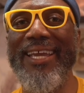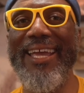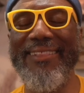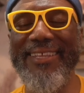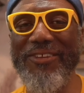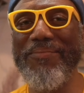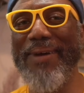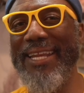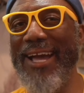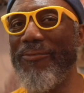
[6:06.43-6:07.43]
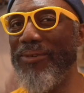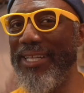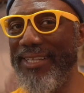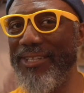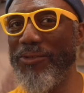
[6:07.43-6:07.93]
And then you might not want to
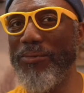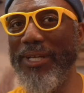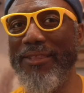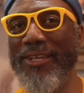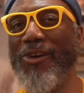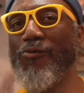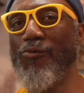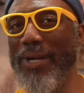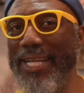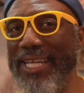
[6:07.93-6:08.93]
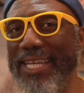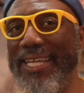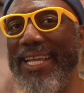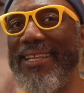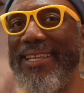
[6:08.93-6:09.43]
deal with running
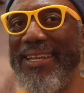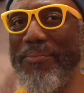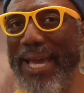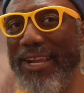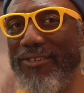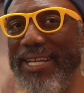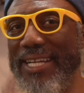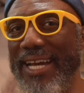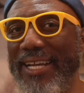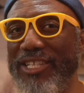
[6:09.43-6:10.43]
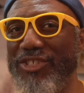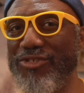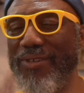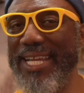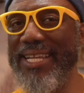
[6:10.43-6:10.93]
it and then the battery kind of
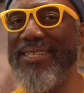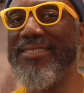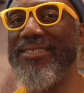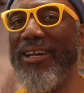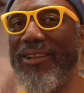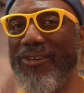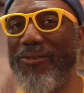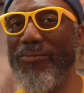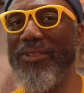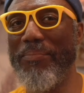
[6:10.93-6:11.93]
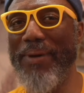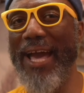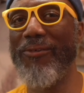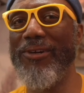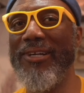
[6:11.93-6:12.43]
drains along with the
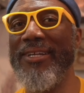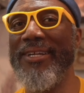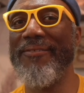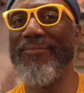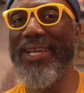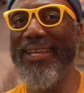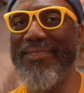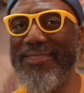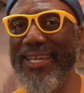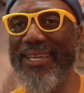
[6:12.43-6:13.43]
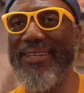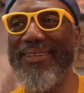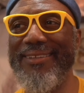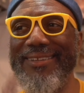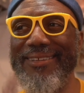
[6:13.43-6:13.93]
power and
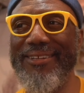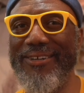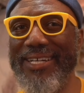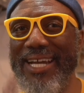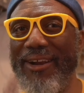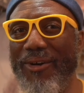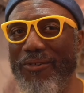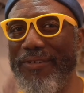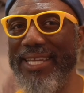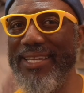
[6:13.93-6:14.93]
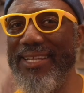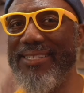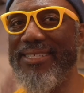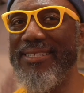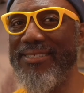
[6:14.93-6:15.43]
then you know it kind of
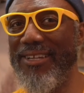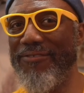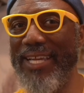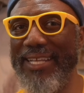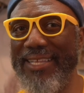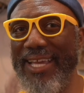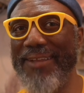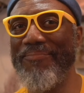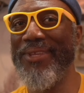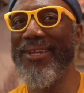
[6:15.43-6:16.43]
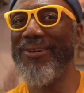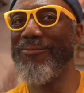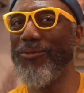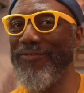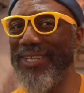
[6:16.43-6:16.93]
overheats and stuff like that
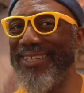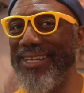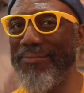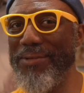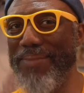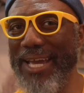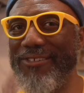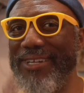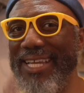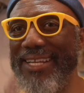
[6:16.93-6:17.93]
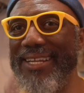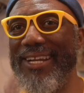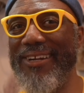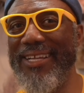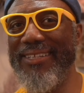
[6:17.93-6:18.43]
with the dummy battery in
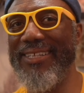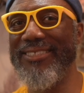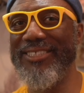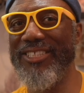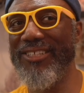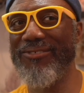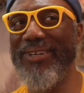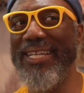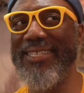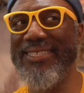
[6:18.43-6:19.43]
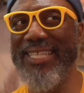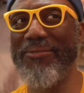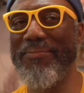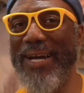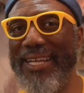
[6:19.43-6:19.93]
there, it doesn't generate the same
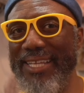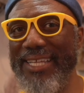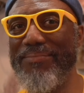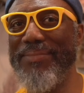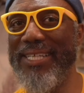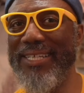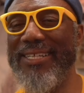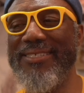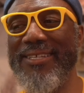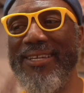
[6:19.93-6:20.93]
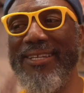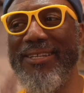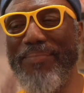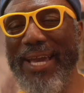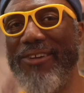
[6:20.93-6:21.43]
amount of heat because the
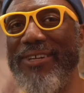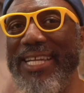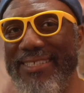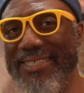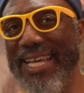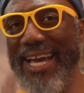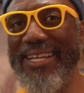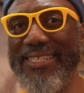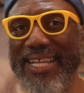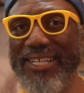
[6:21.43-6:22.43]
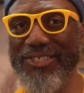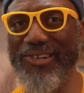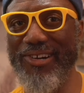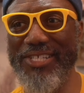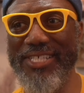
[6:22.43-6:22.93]
battery inside is not
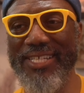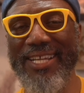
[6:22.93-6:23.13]
charging.